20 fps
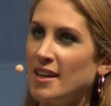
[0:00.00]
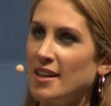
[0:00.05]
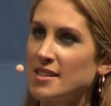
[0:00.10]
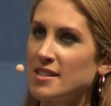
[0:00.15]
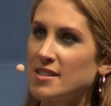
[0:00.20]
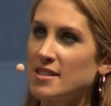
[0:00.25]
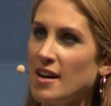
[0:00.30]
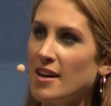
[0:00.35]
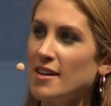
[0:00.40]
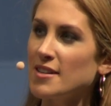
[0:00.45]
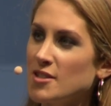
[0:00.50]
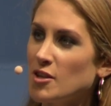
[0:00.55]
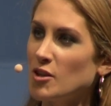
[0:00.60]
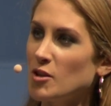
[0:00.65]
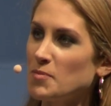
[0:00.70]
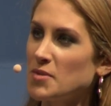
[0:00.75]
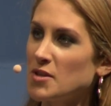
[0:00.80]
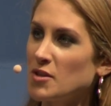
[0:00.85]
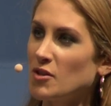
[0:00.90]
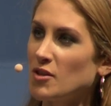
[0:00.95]

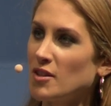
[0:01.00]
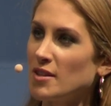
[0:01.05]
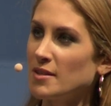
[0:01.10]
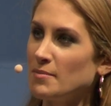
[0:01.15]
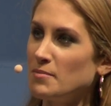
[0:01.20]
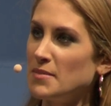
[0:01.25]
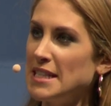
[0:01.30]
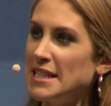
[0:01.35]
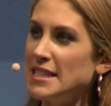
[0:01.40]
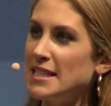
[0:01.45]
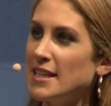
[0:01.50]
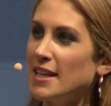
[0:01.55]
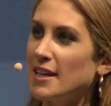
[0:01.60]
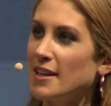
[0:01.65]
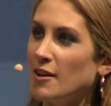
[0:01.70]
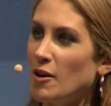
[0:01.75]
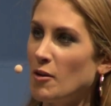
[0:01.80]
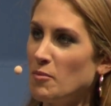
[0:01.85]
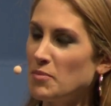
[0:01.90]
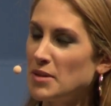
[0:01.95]
startups or media
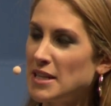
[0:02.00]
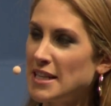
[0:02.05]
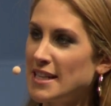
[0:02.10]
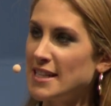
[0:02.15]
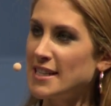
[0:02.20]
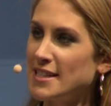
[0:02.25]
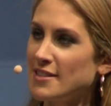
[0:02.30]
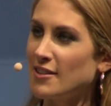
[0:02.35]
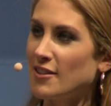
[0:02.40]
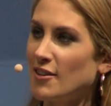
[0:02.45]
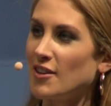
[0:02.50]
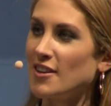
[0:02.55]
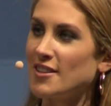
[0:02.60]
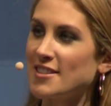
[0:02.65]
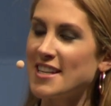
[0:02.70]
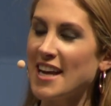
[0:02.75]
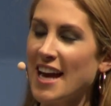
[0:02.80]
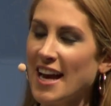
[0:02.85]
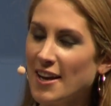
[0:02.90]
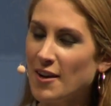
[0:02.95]
companies or
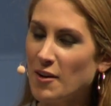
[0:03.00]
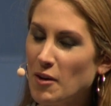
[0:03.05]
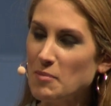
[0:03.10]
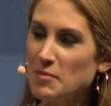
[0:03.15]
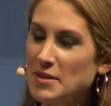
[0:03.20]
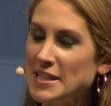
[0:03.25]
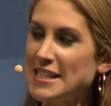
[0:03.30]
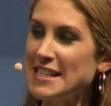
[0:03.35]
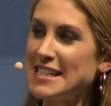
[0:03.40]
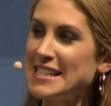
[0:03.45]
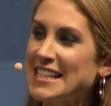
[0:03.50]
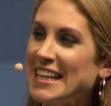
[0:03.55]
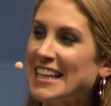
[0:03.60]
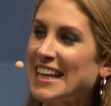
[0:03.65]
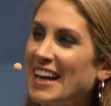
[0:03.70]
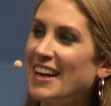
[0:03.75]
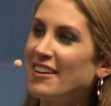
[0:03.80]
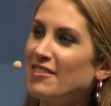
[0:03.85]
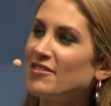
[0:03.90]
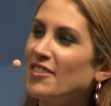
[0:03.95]
tech companies that
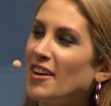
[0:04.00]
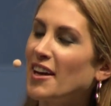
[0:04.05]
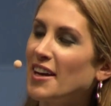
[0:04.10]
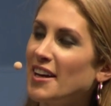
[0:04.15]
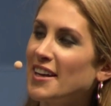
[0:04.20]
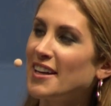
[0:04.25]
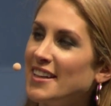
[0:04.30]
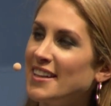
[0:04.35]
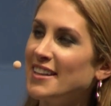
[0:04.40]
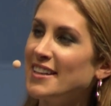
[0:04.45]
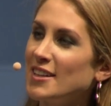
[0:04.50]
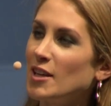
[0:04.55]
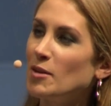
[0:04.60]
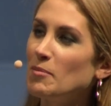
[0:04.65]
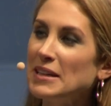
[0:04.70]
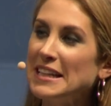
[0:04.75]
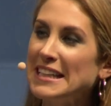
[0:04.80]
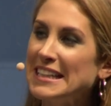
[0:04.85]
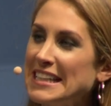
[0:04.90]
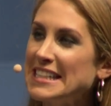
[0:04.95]
have
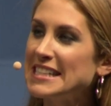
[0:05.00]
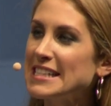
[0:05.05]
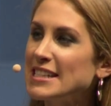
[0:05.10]
completely